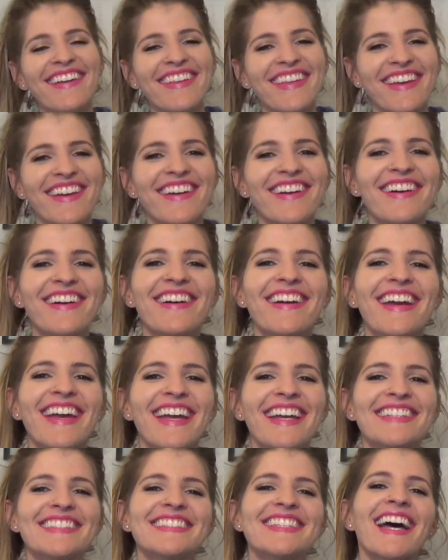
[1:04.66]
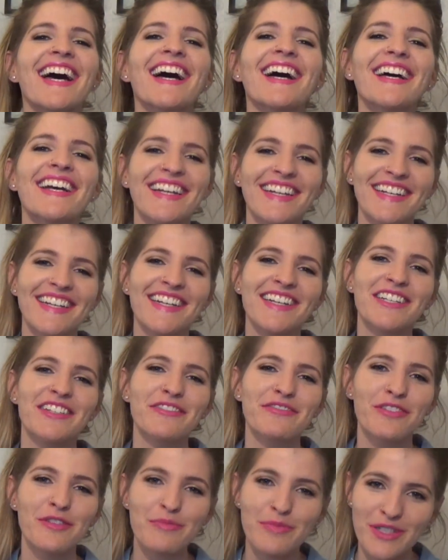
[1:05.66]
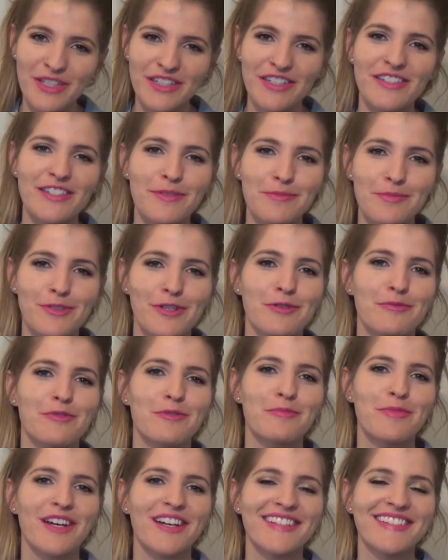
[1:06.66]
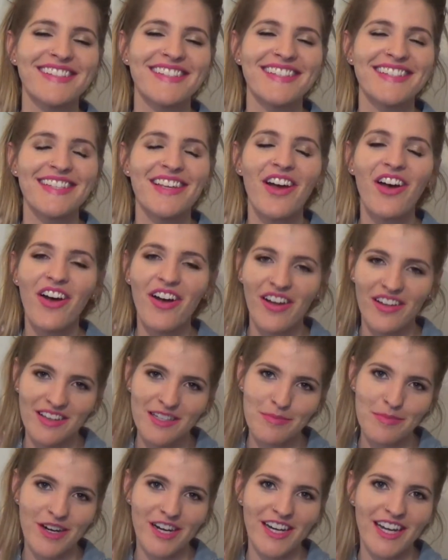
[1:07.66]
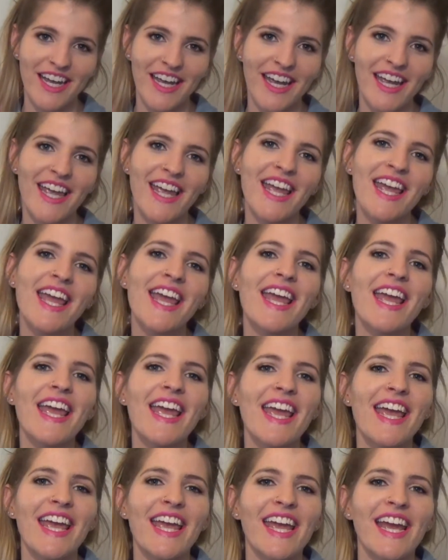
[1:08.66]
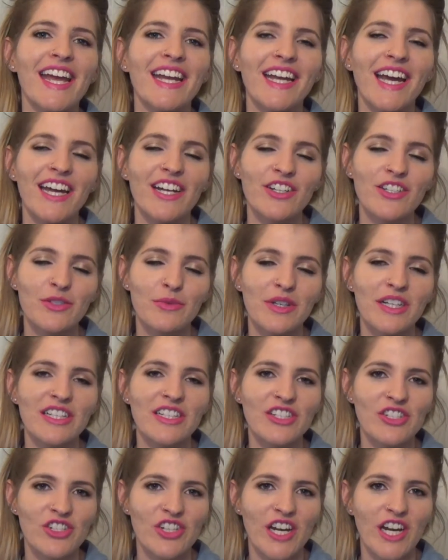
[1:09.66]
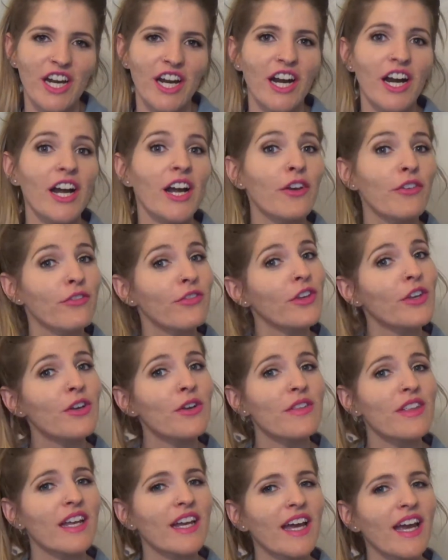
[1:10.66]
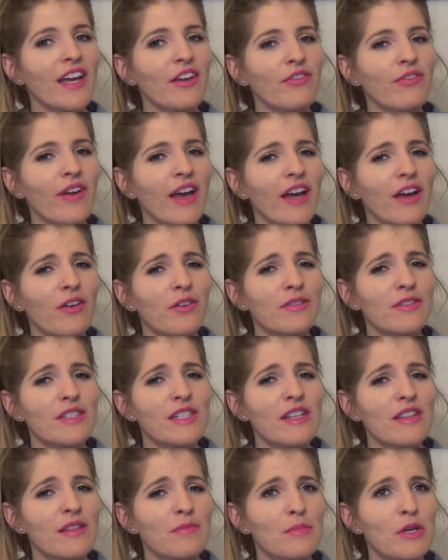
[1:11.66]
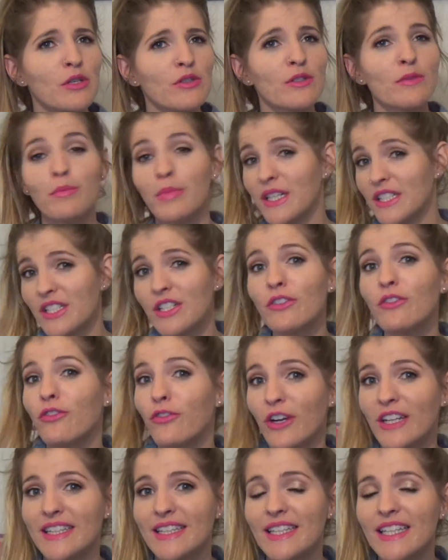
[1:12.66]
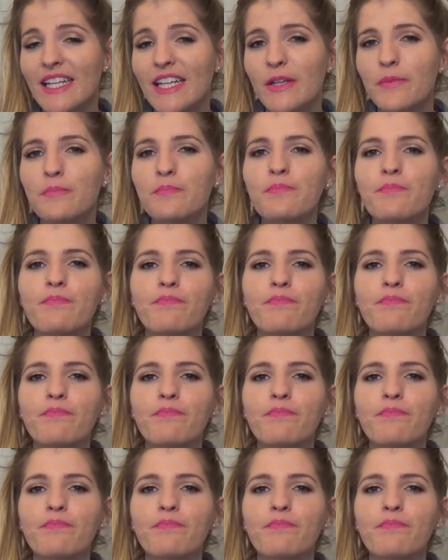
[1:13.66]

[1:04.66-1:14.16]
There are a ton of beauty subscription boxes on the market, and I just wanted to share a few that I found the most budget friendly